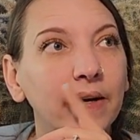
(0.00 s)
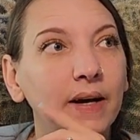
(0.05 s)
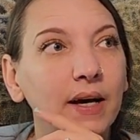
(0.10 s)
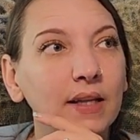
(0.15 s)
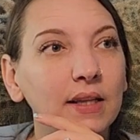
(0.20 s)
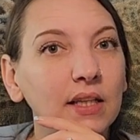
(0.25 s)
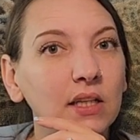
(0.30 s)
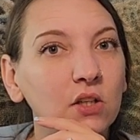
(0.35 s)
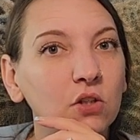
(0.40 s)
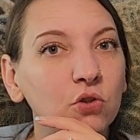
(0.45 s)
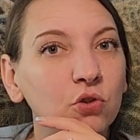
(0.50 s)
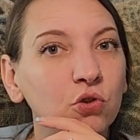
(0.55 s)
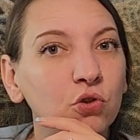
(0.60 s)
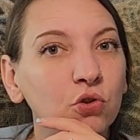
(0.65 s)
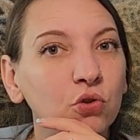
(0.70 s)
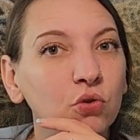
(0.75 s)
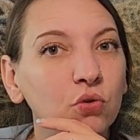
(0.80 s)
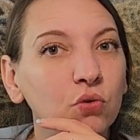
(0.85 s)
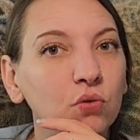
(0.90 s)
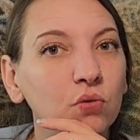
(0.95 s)
I think,
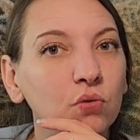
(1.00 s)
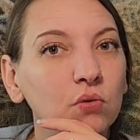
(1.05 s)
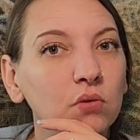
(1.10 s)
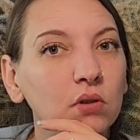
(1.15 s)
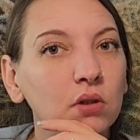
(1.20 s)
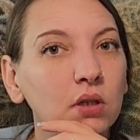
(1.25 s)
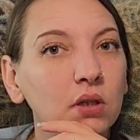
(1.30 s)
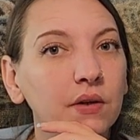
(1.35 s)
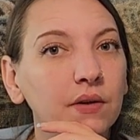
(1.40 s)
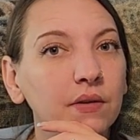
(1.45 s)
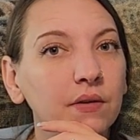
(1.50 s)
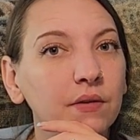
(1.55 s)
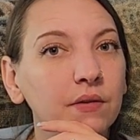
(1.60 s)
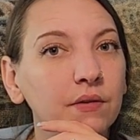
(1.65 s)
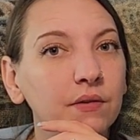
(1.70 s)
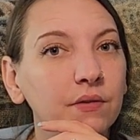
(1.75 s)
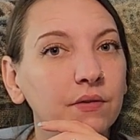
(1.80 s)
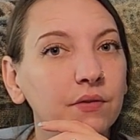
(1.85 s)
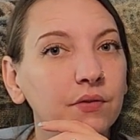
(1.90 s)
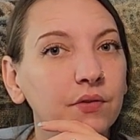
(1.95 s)
2 of
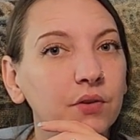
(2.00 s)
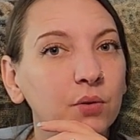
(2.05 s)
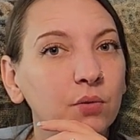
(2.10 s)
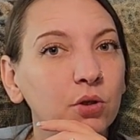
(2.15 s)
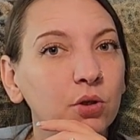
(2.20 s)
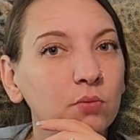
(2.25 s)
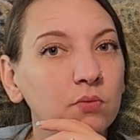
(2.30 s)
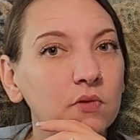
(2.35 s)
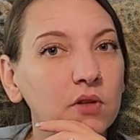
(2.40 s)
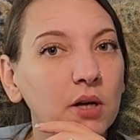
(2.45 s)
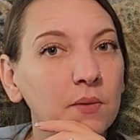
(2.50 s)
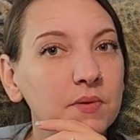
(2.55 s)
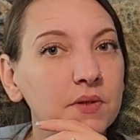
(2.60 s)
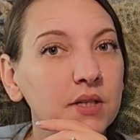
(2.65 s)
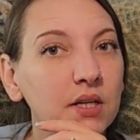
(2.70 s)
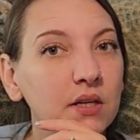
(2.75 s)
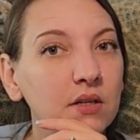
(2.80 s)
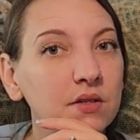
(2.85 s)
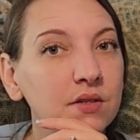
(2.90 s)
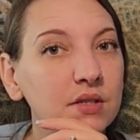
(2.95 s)
the rooms
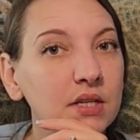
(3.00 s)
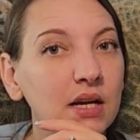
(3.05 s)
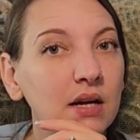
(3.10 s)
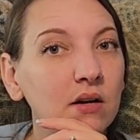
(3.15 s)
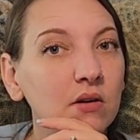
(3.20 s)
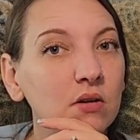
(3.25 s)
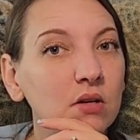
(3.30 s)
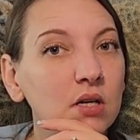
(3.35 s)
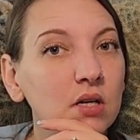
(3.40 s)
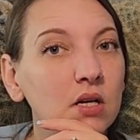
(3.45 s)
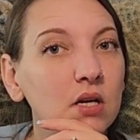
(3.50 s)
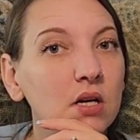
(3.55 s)
upstairs now.